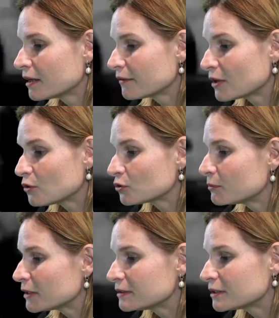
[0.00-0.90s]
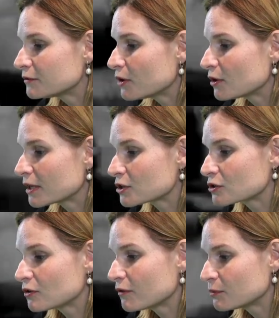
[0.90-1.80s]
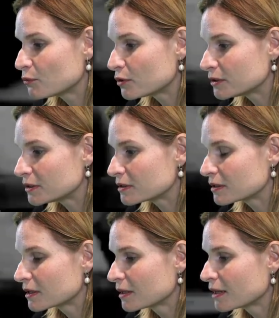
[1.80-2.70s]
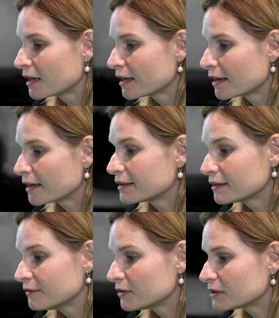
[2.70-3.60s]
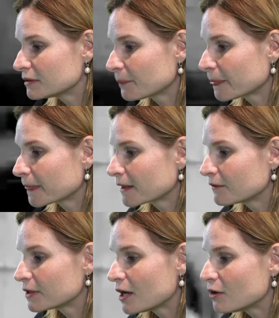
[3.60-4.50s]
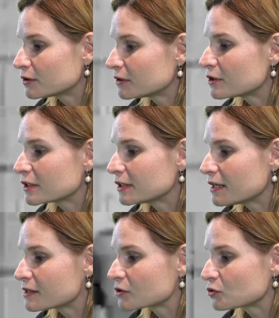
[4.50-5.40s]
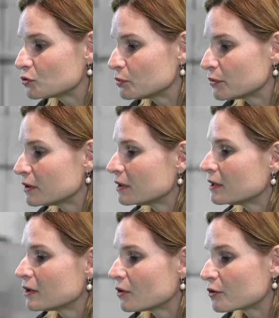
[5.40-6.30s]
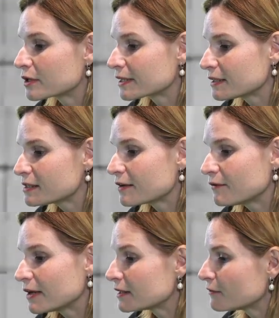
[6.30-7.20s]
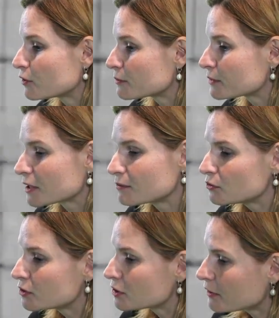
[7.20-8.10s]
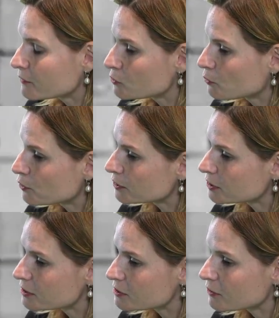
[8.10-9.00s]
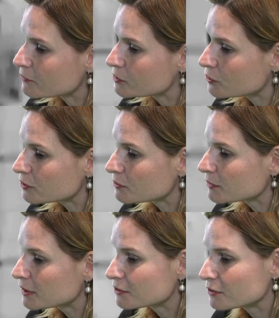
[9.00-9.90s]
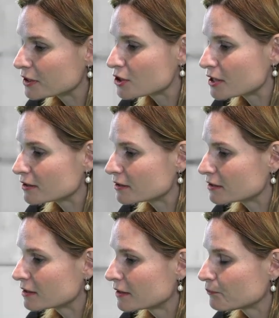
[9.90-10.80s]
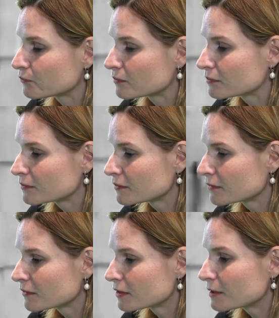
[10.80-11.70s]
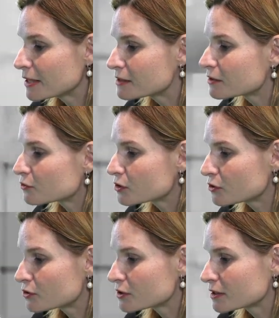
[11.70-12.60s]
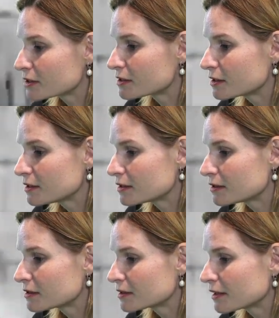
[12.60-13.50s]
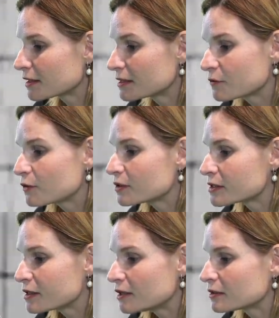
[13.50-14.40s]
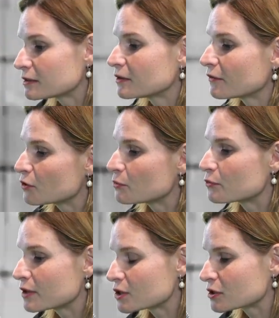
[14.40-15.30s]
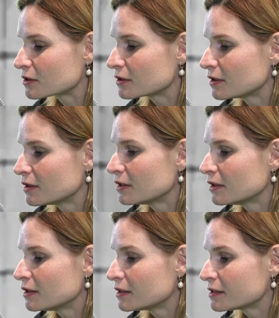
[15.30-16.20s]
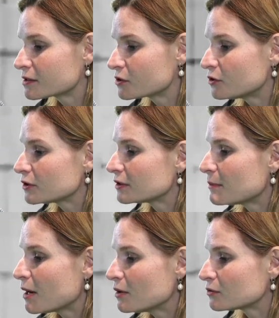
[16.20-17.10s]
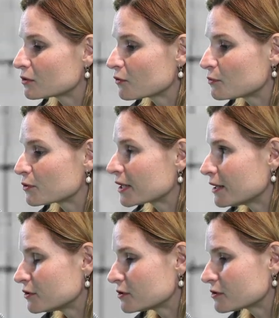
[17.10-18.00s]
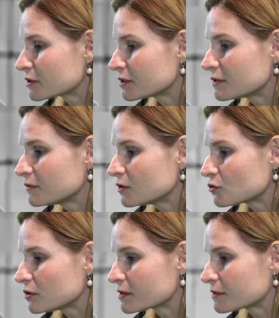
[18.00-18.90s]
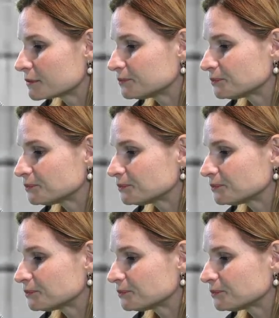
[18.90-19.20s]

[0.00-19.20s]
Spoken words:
without military violation of the border, and even without an organized group or at least a vaguely formed community of supporters of a certain military agenda. The basic resource that is needed, at least for the start of the operation, is a certain amount of a precarious individuals.